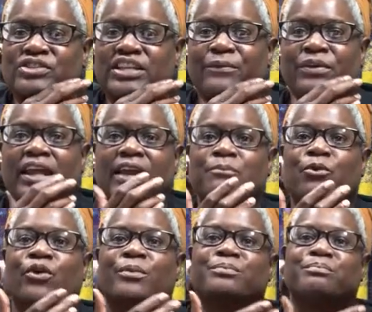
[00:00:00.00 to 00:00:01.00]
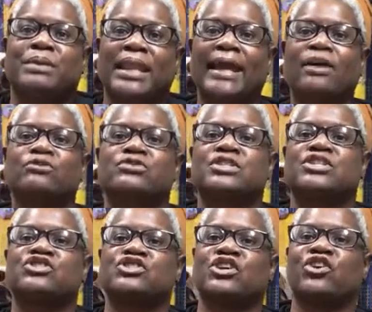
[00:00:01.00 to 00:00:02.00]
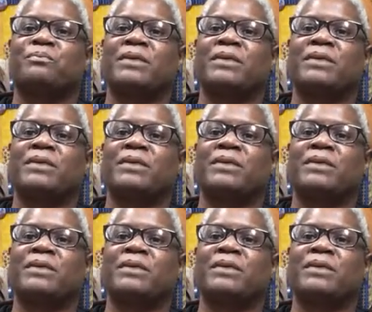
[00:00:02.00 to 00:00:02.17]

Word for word: They were like more blouse t-shirt.